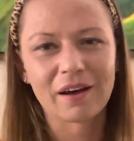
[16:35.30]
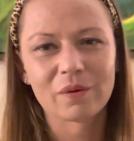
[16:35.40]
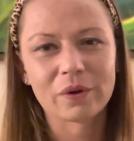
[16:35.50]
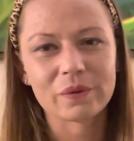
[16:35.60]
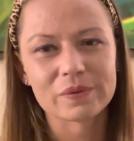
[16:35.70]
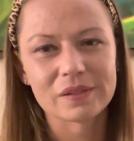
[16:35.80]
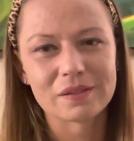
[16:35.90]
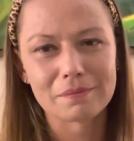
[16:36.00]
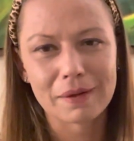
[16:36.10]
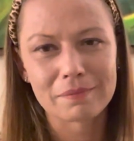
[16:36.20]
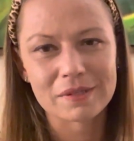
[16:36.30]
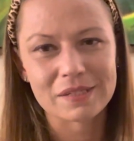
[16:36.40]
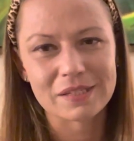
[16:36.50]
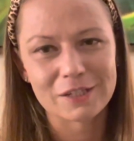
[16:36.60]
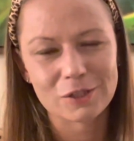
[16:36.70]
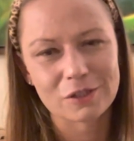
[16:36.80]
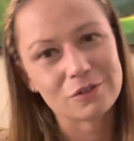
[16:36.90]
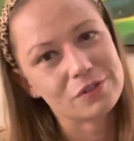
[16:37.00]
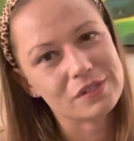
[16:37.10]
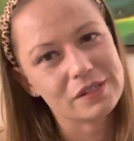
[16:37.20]
work with it in my meditation
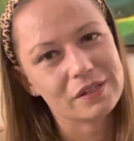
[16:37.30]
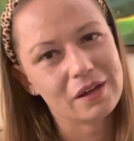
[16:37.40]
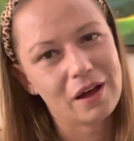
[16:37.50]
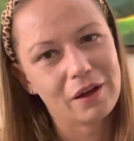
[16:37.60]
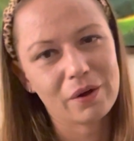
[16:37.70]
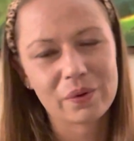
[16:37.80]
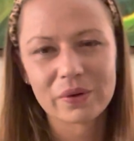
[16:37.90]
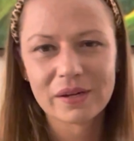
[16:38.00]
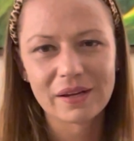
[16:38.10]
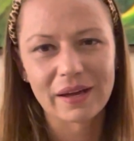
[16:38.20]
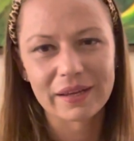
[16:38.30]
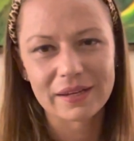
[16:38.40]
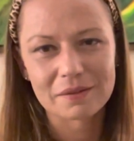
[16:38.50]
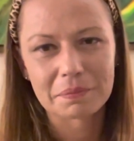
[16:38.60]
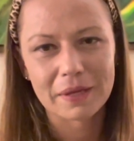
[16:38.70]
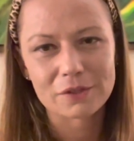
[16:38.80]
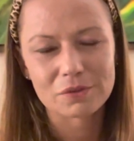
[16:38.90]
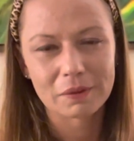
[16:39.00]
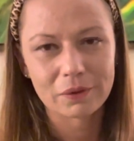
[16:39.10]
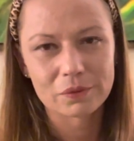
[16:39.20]
to see how I can apply it
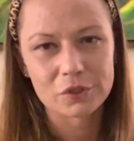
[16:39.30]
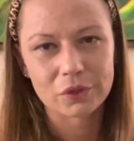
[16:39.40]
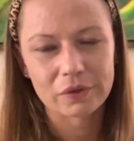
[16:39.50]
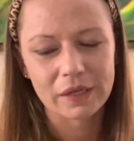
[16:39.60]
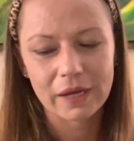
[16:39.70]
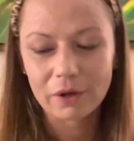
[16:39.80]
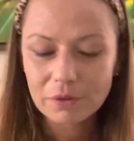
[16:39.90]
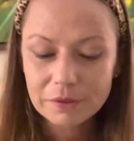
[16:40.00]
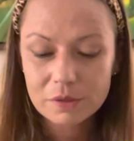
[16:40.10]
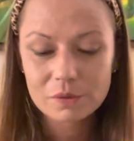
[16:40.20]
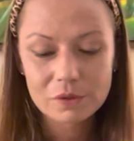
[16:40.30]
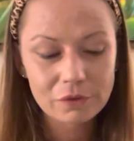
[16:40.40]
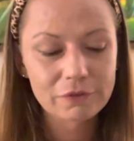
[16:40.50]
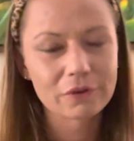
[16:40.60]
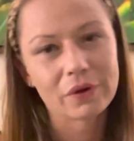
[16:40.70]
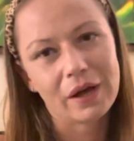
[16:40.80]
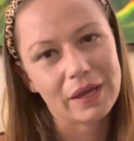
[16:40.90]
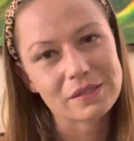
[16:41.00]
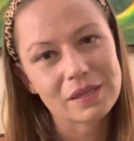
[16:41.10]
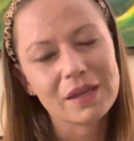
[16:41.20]
to my own journey. I hope this was good for you
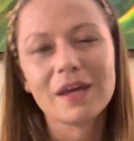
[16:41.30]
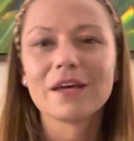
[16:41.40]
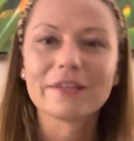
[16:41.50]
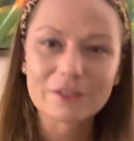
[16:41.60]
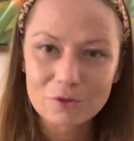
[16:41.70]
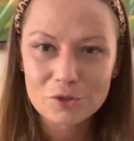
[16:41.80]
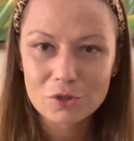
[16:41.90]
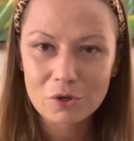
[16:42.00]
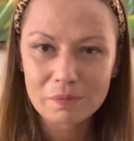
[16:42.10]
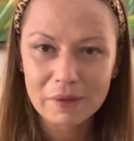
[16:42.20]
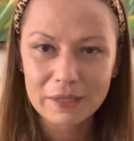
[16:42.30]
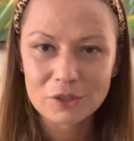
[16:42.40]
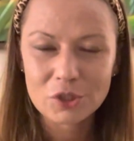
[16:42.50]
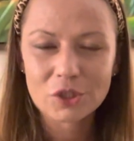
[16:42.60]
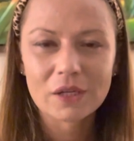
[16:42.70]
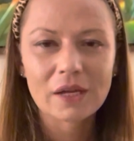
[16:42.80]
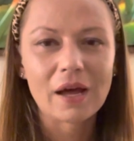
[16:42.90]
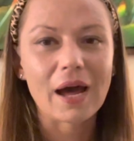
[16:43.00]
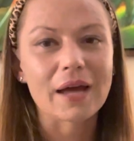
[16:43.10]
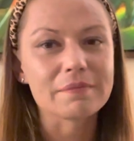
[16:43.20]
guys. Thank you so much.
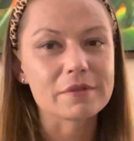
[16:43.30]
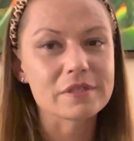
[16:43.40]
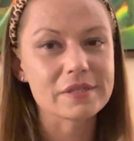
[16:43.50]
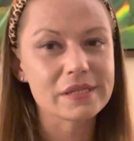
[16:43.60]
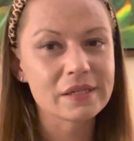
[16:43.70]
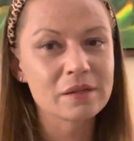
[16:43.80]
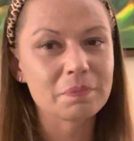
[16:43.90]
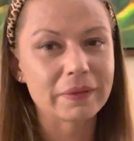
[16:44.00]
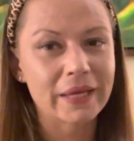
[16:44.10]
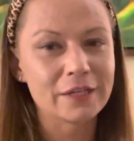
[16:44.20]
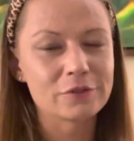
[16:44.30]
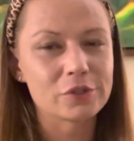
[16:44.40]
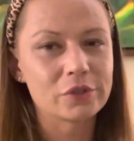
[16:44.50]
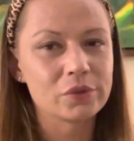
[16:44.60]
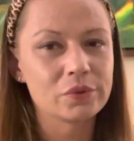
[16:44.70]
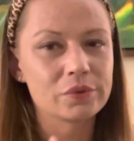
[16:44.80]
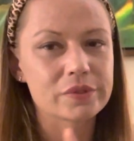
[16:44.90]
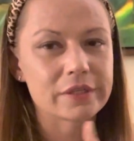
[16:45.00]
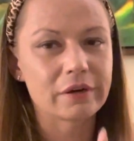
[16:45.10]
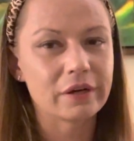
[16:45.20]
I'm still planning to
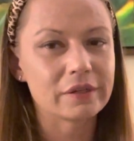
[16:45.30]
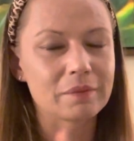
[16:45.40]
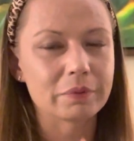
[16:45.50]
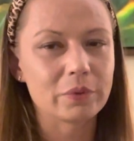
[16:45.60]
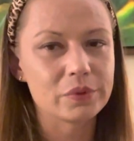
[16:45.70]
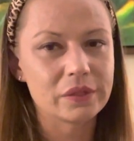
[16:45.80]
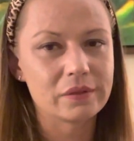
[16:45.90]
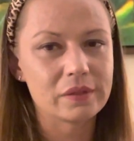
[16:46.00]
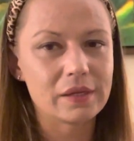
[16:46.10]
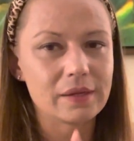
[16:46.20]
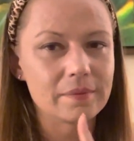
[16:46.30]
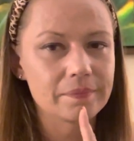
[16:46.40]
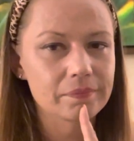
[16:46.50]
start uploading the